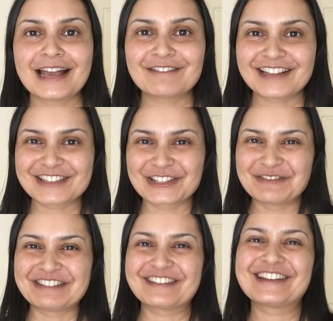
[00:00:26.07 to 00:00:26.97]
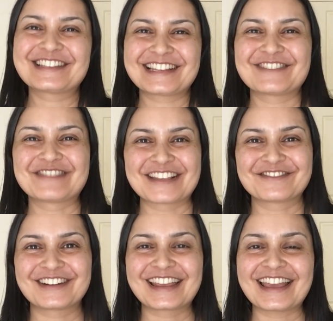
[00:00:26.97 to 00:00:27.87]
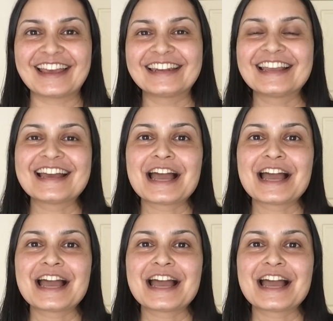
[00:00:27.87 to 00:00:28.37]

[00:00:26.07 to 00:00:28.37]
I've done so many videos, I sometimes forget.